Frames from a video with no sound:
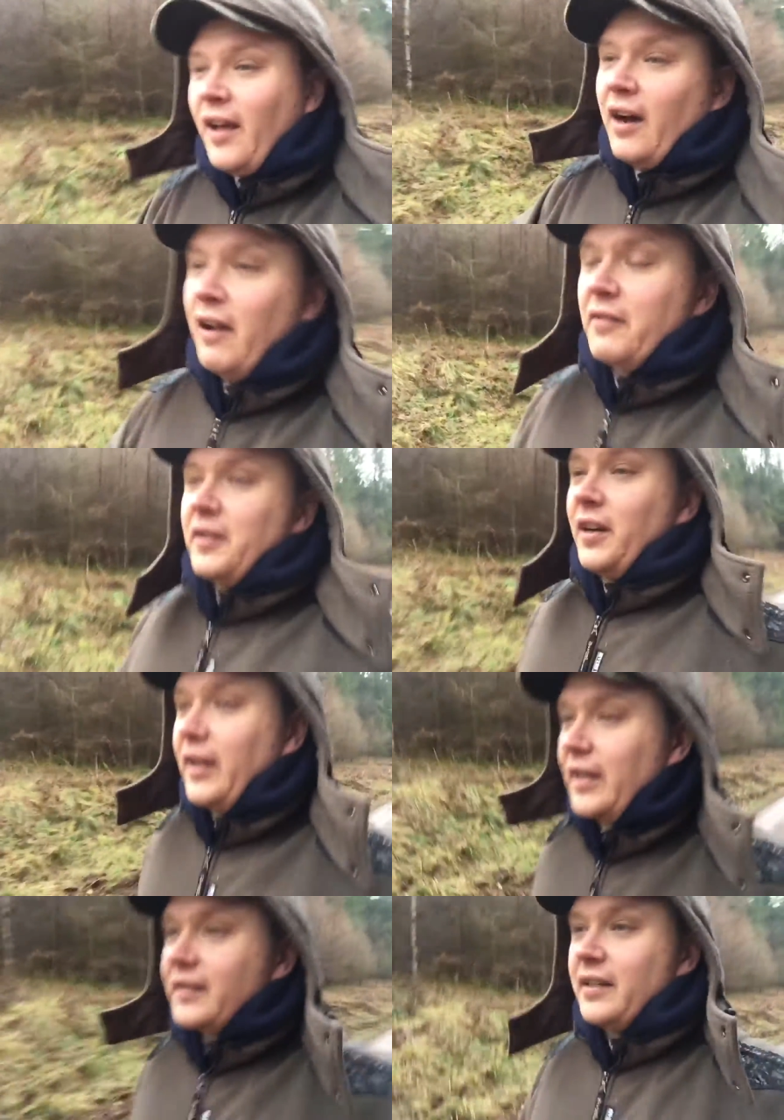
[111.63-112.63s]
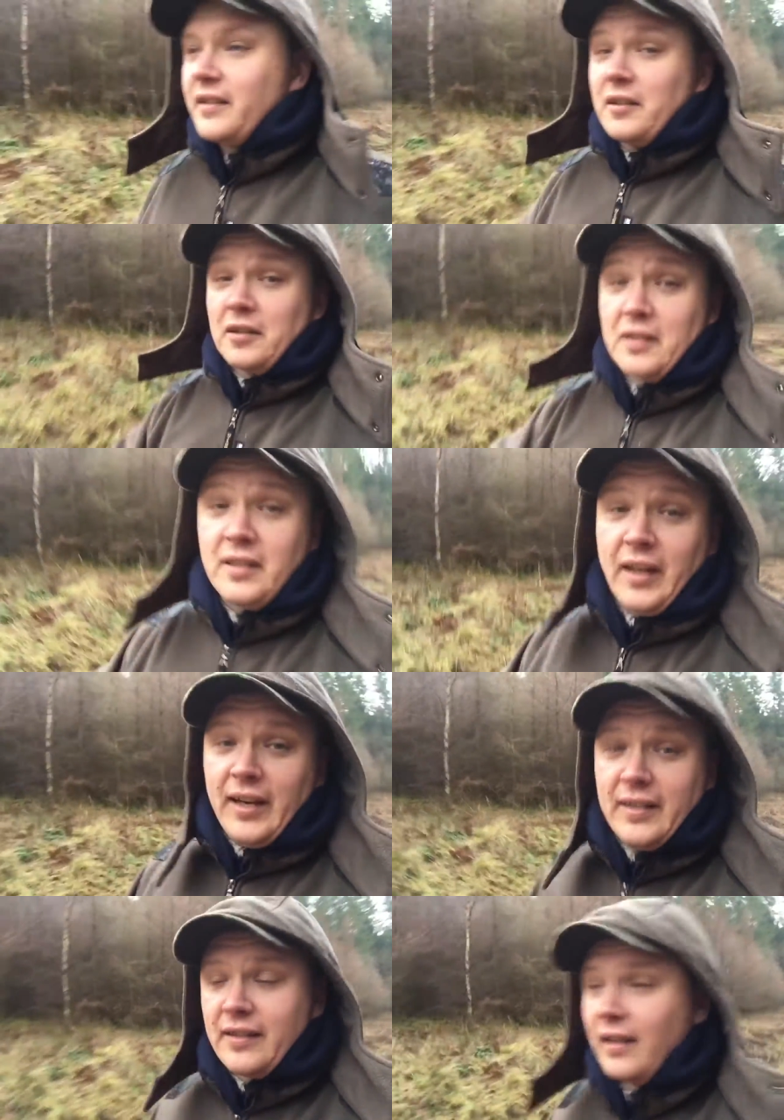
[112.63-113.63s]
I often like listening to just the
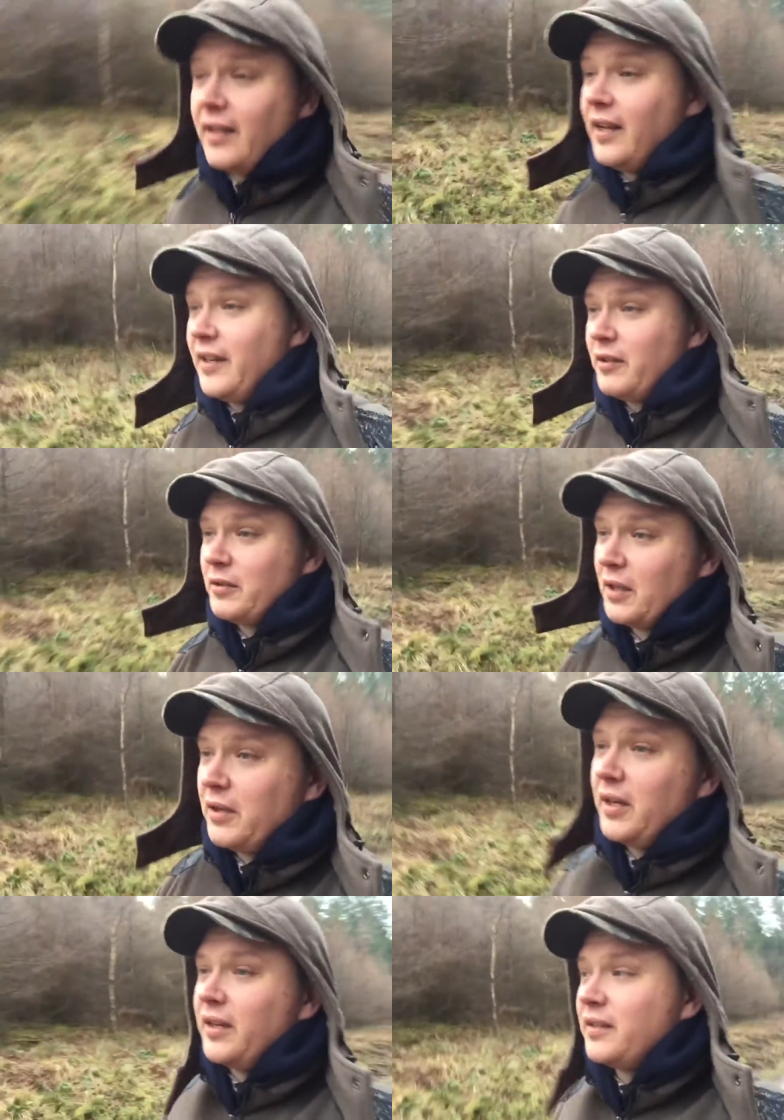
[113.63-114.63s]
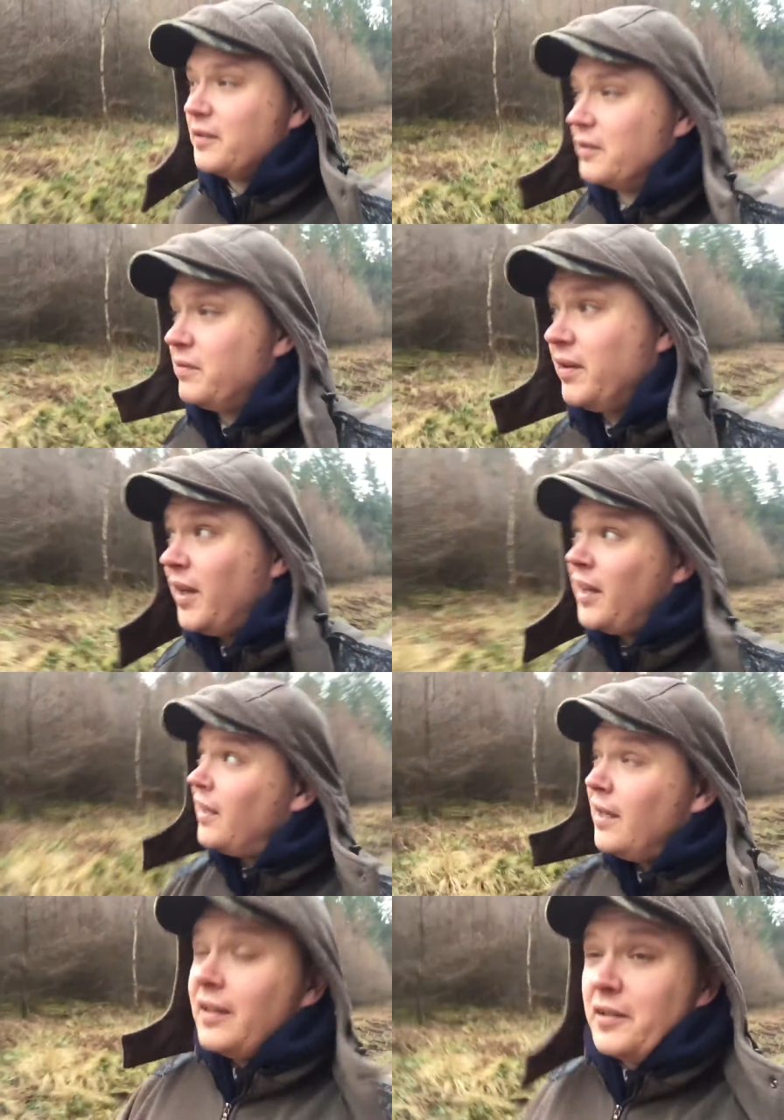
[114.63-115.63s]
silence and also sort of
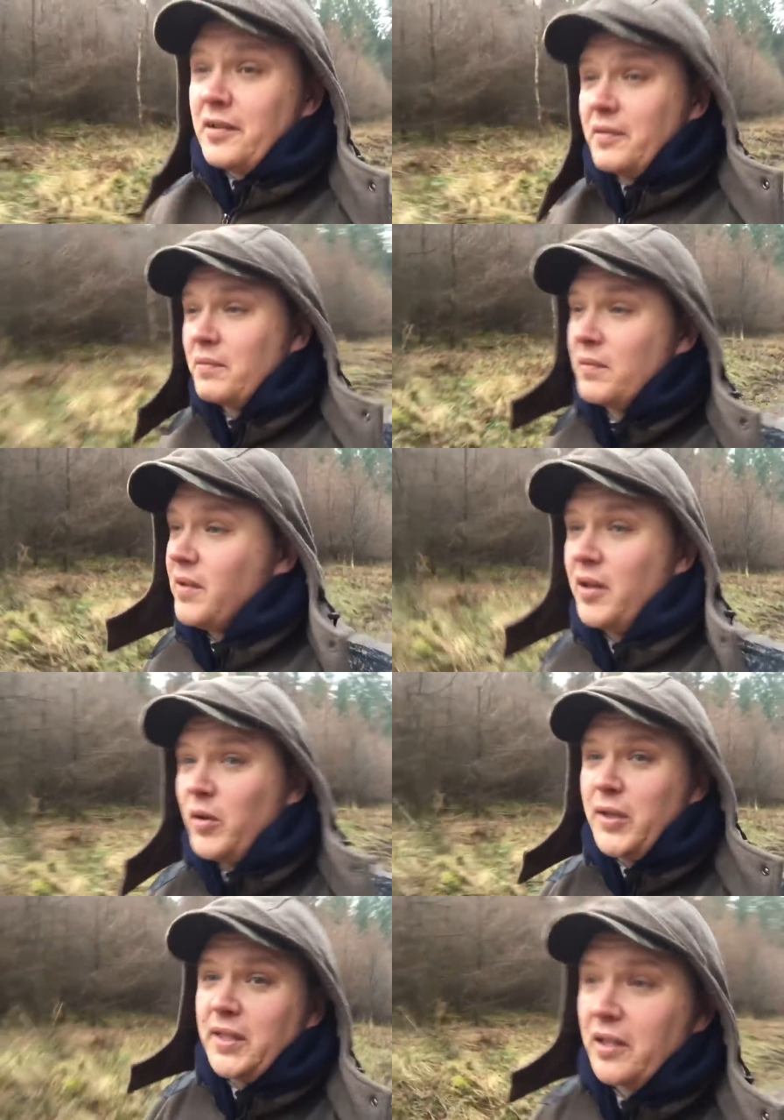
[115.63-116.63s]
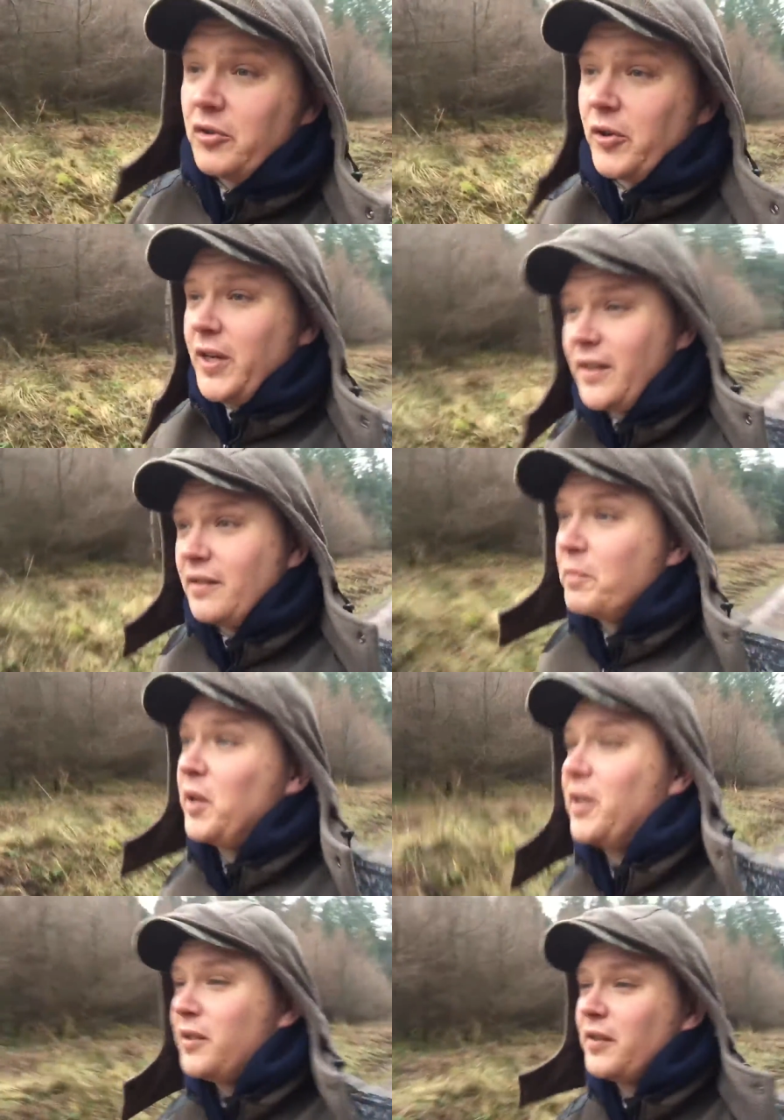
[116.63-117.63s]
just the noise of the trees and
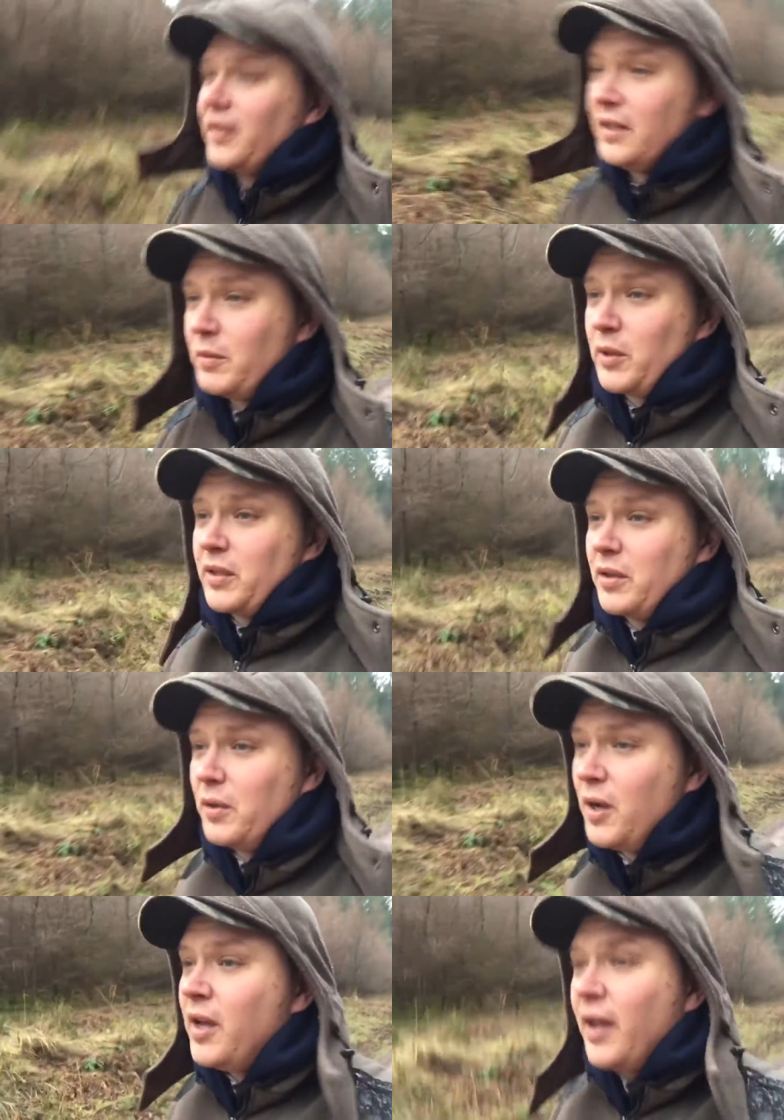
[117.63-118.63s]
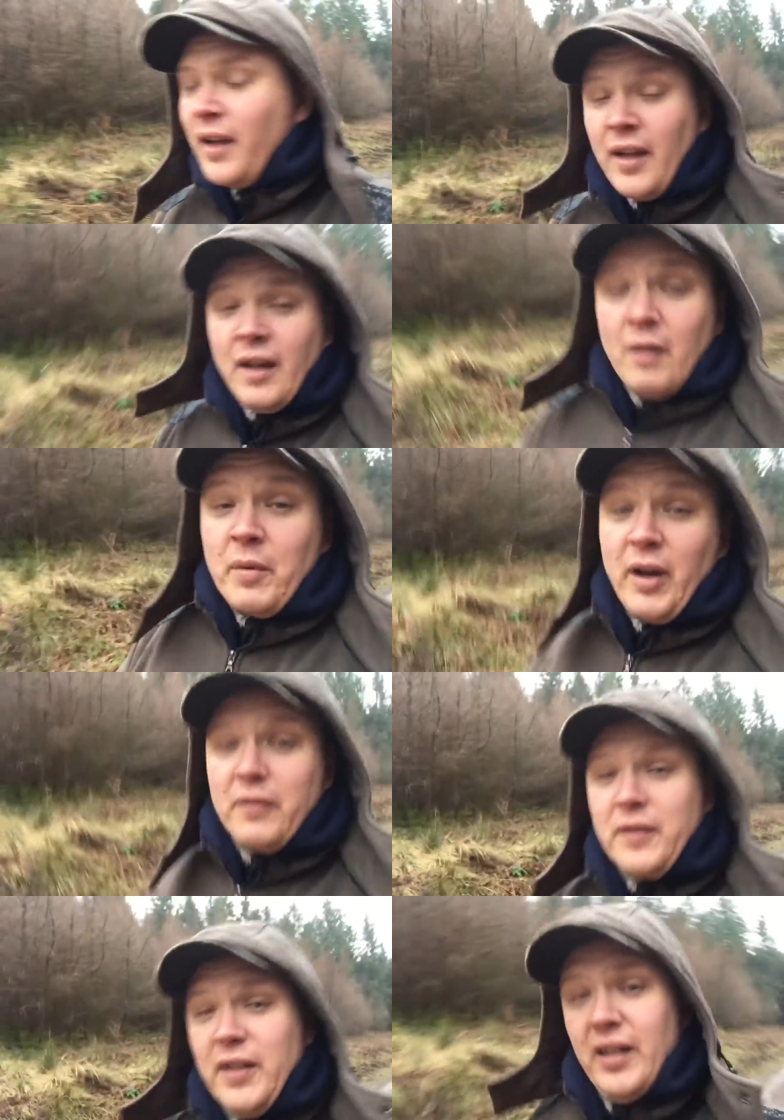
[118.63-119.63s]
birds and things, which is cool. But
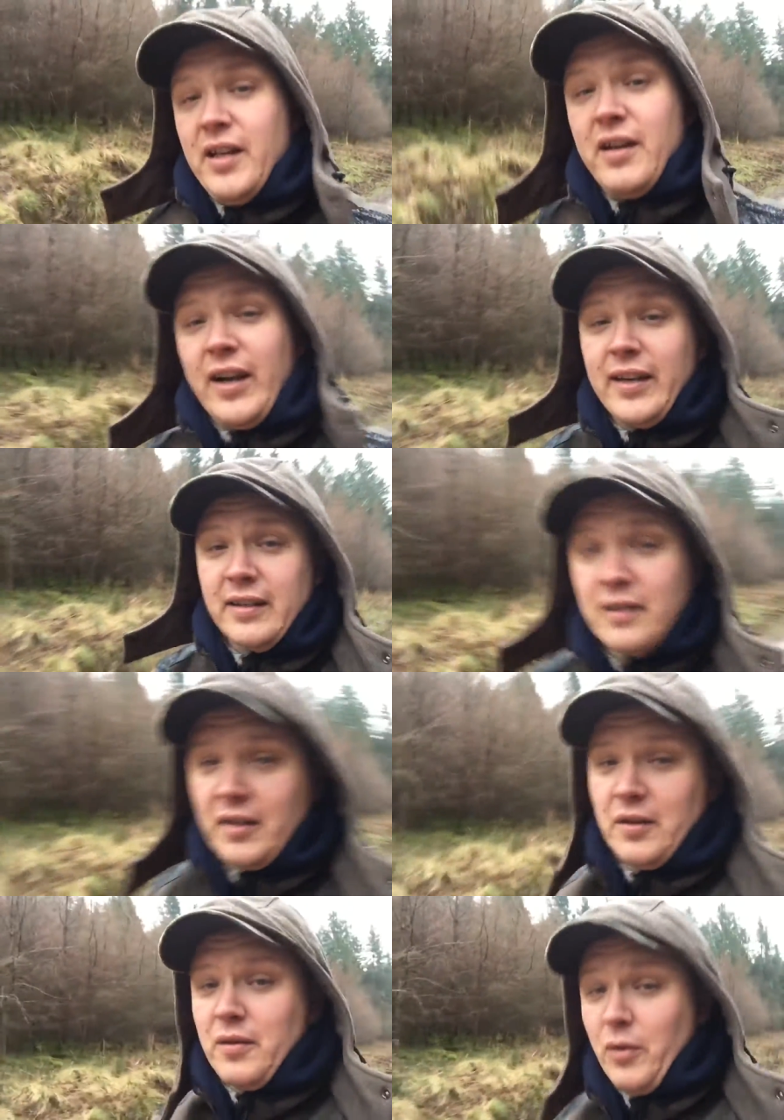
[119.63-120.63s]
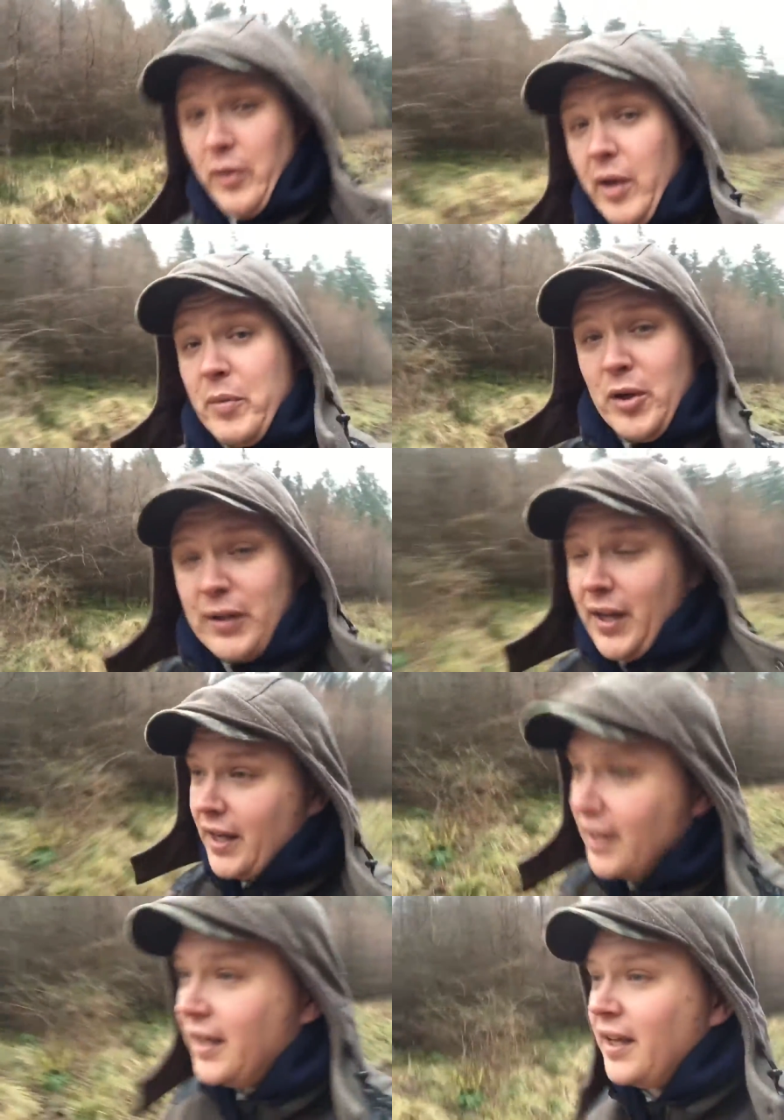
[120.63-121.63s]
often I listen to audiobooks.
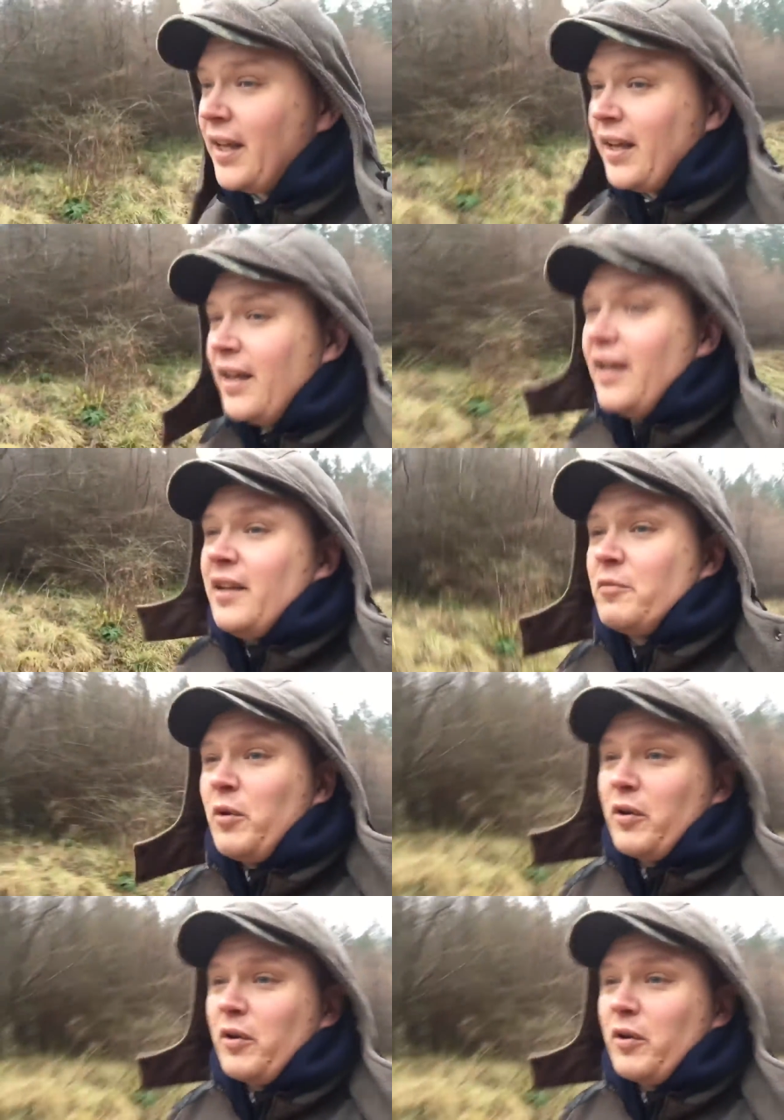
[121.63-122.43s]
It's one